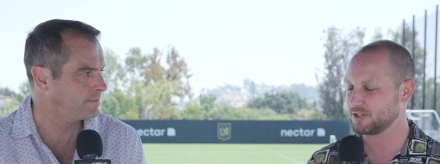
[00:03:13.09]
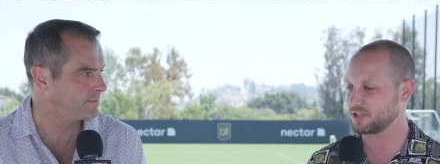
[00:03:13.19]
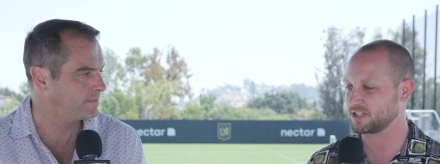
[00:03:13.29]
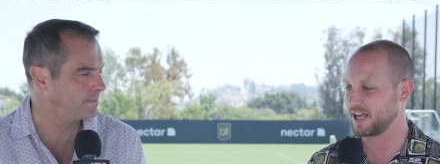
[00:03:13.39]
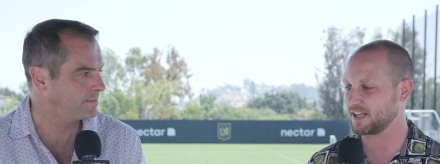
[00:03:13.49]

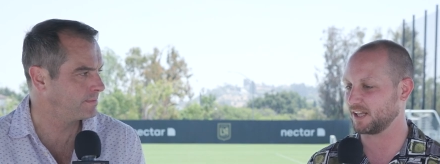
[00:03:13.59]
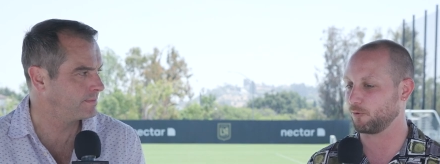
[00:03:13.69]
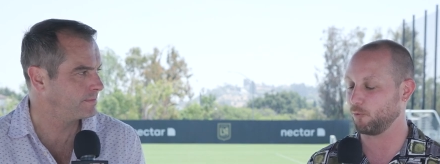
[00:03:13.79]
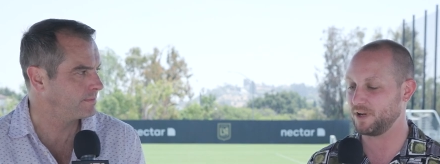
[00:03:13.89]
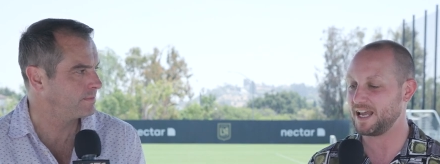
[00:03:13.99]
Speaker 1: just saying, like,
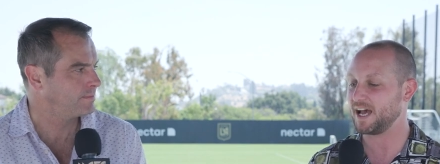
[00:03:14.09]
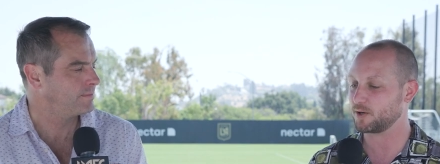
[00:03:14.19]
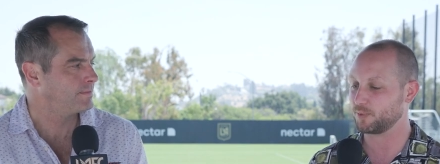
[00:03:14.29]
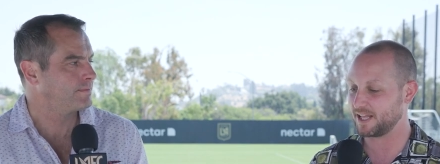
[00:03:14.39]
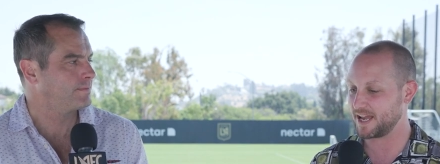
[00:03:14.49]
we had
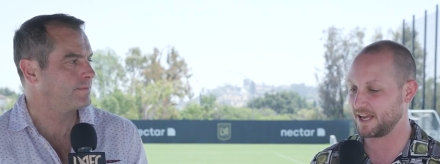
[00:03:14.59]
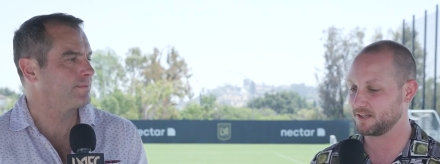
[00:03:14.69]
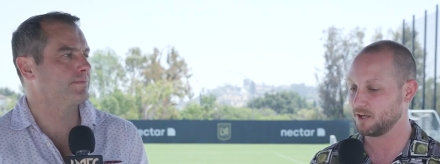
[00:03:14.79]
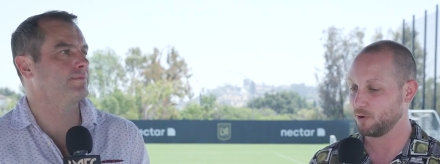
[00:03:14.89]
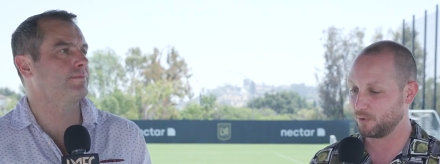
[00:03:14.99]
a
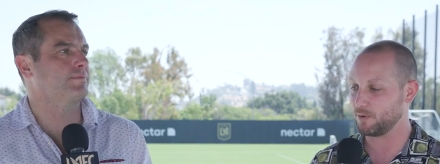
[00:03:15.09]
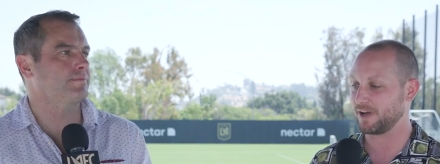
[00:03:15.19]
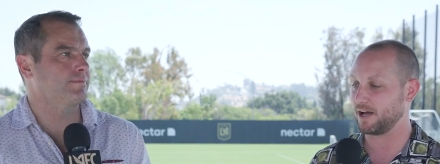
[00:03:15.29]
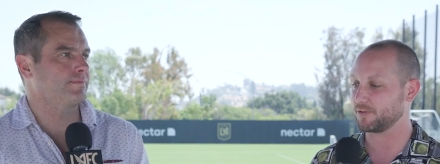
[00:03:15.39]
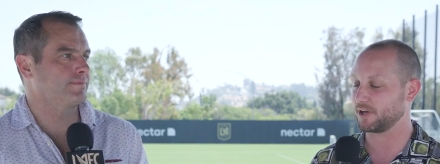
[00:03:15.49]
plan. We
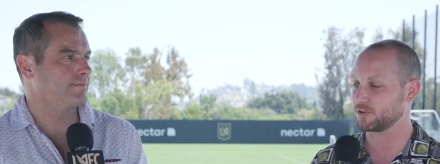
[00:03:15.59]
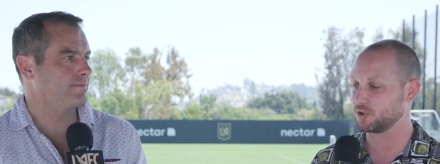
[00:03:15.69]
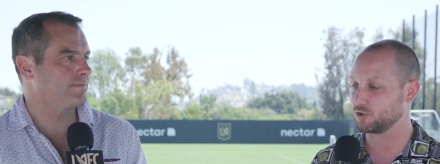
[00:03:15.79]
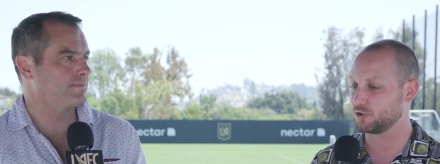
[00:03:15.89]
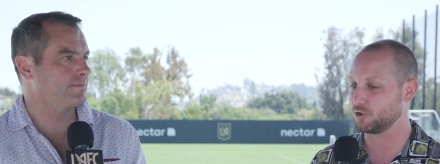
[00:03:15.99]
went out there
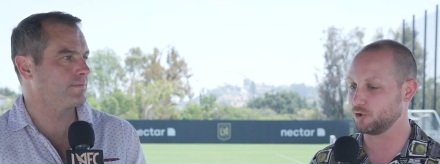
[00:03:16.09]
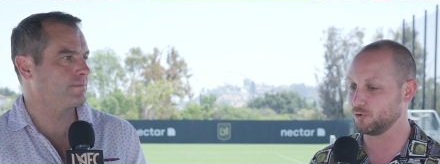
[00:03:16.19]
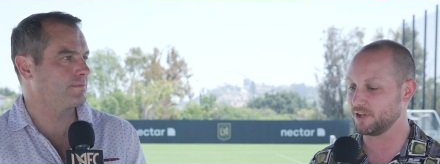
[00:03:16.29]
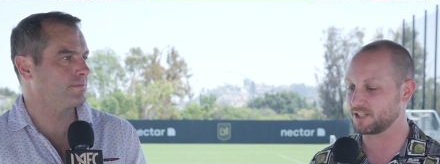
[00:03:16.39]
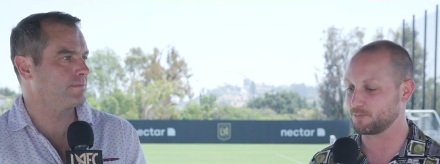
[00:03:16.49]
to
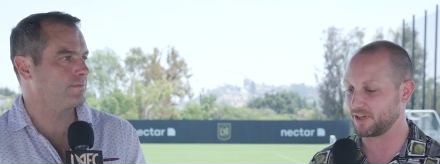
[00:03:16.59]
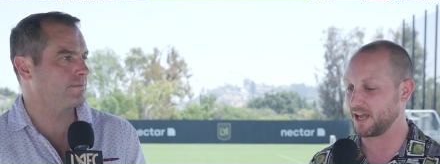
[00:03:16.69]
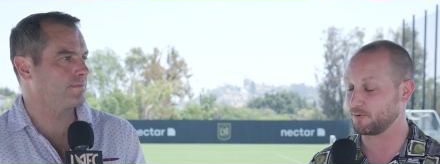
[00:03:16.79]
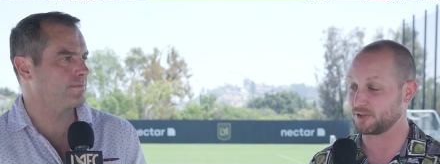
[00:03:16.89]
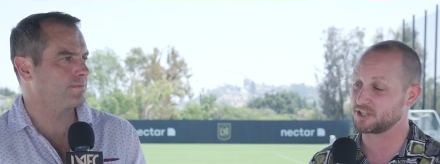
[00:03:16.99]
do this
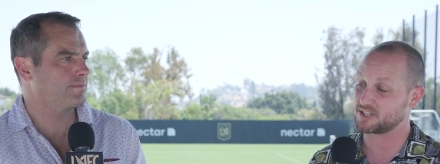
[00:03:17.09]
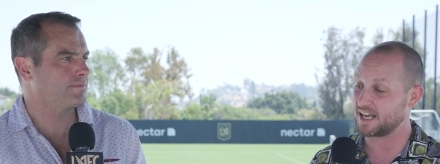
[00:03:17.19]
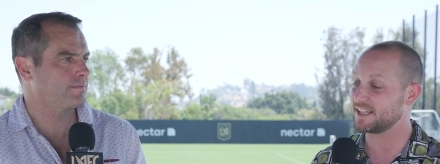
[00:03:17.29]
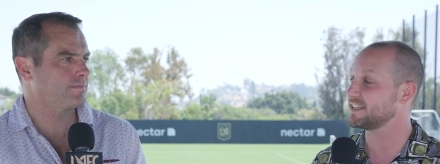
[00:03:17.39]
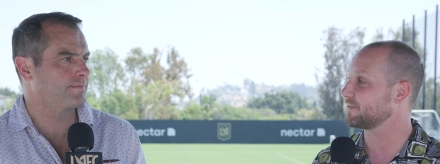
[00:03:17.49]
plan, which is
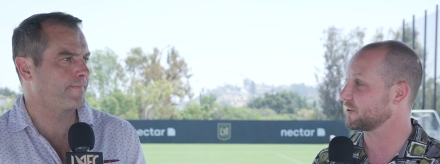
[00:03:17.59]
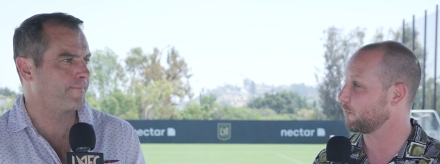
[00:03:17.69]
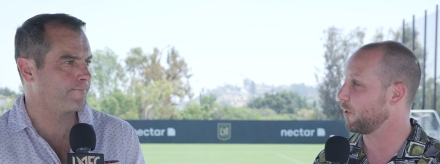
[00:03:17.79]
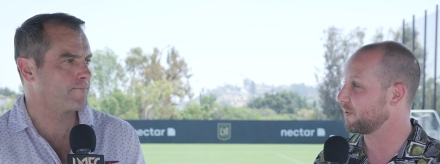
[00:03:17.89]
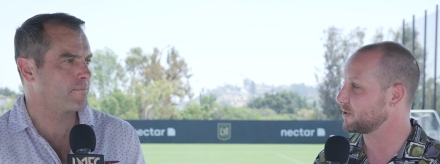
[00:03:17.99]
slightly different
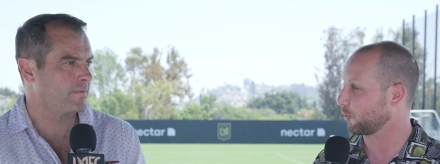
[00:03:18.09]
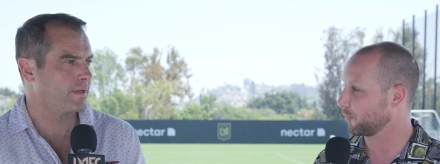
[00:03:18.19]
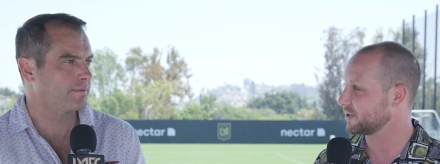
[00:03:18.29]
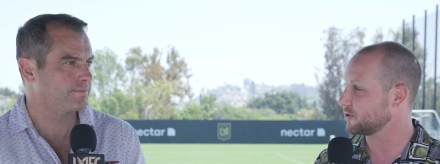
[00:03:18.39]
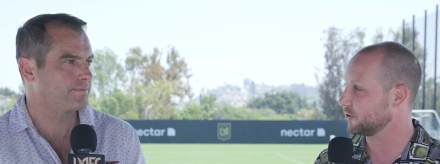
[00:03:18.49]
than what we
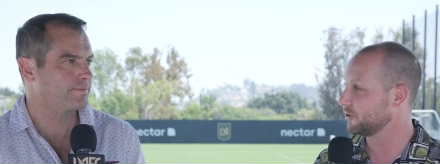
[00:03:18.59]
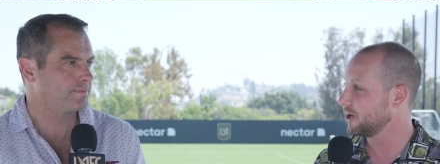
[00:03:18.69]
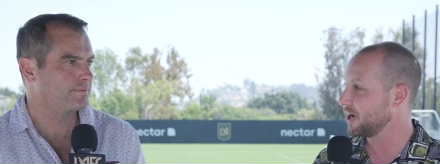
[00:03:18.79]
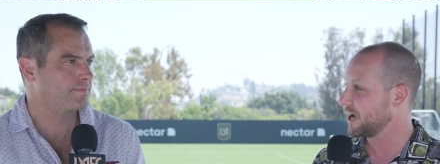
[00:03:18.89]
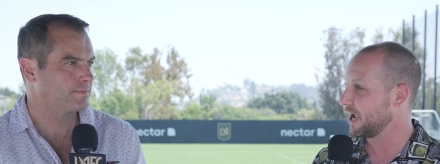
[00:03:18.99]
normally do,
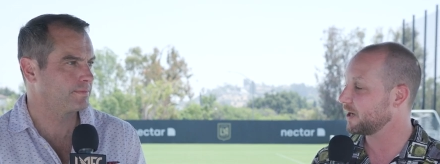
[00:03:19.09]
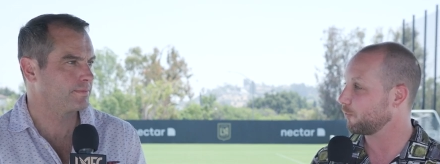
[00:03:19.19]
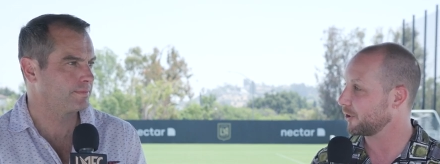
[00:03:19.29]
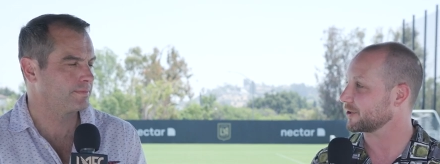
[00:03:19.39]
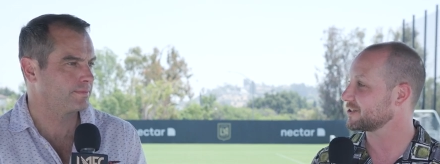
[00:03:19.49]
and it
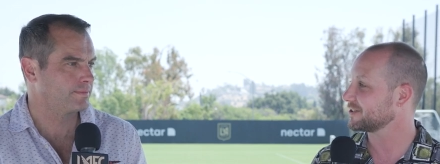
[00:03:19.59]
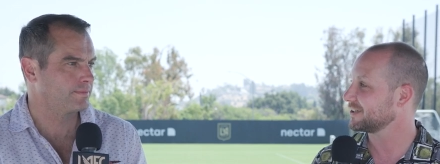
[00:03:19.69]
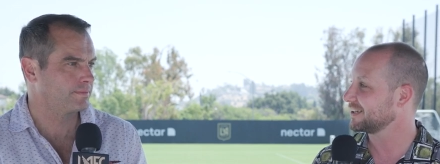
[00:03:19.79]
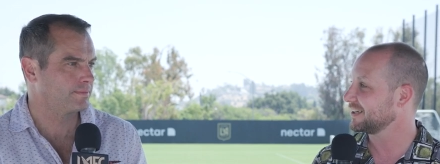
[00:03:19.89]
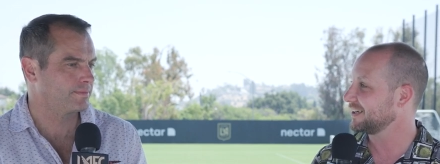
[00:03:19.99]
worked.
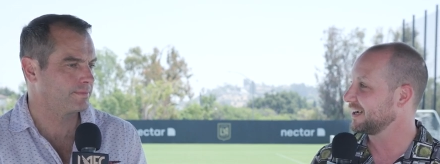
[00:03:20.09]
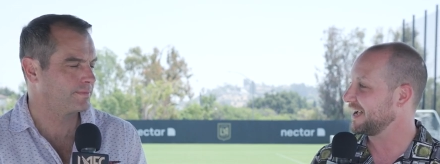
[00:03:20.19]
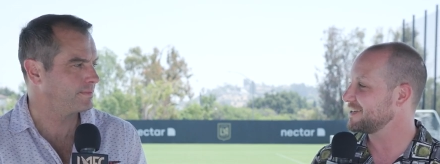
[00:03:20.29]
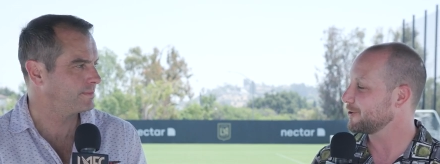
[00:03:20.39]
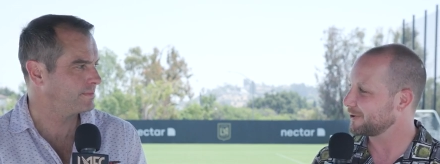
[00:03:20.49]

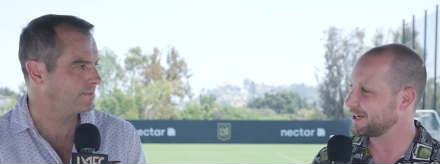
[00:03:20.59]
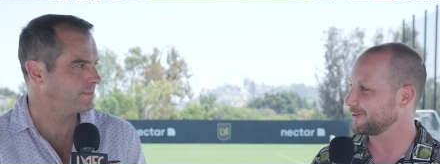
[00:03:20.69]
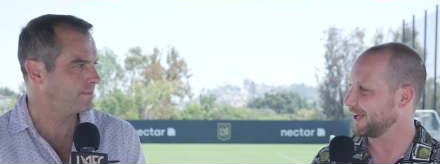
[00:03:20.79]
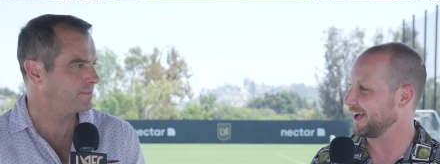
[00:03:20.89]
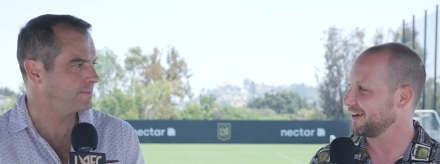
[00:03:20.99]
And you don't
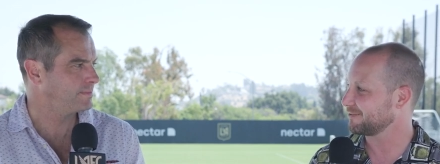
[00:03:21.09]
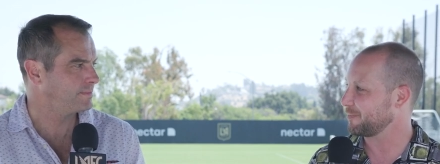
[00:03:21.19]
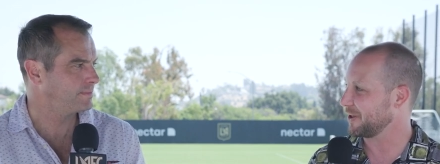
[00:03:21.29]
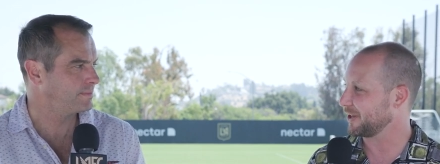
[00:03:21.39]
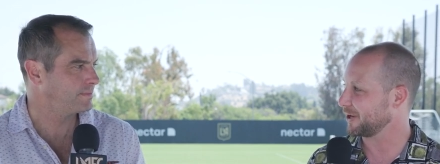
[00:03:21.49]
hear that
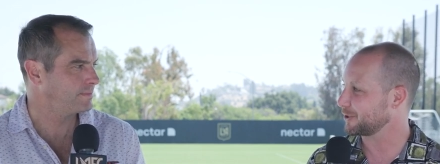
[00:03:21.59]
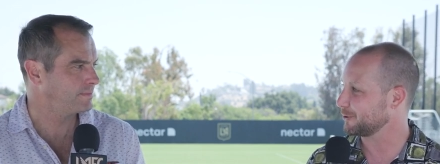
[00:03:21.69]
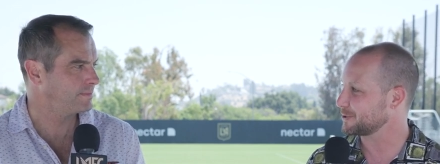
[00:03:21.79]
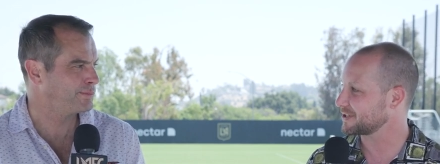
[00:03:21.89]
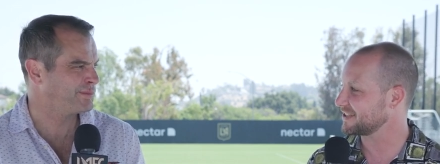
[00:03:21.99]
from a lot of
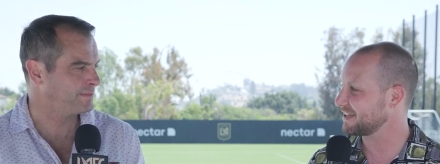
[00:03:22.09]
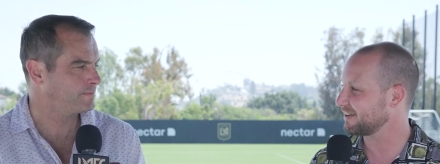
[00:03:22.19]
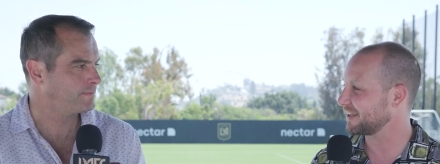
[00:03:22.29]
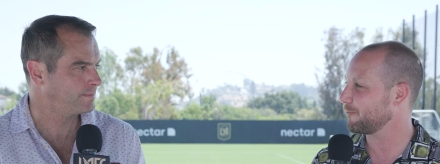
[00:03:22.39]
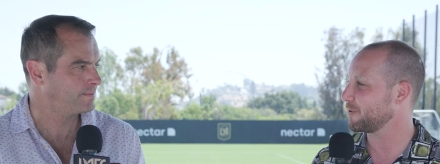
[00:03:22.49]
coaches because
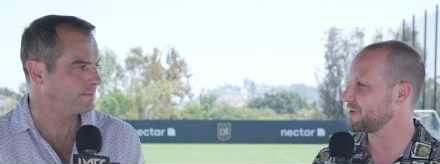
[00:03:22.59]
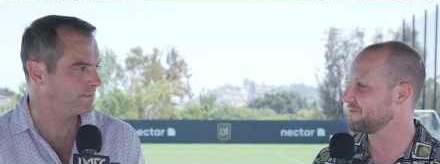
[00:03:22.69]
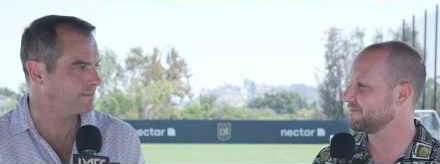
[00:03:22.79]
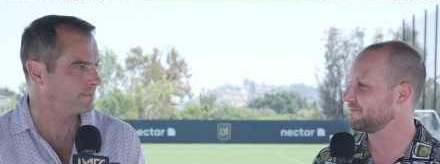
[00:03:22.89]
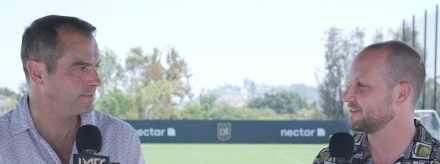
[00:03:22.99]
they want to be,
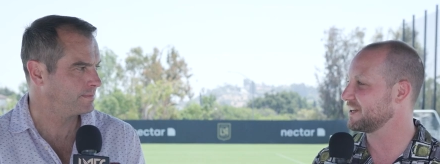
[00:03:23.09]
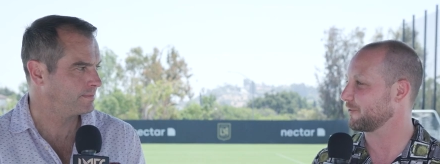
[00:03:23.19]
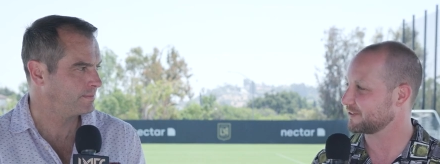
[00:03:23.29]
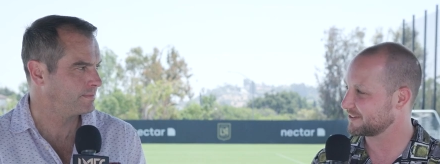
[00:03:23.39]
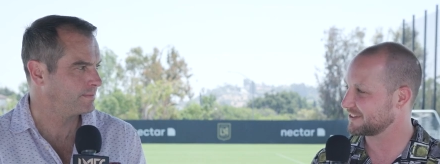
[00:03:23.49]
you know,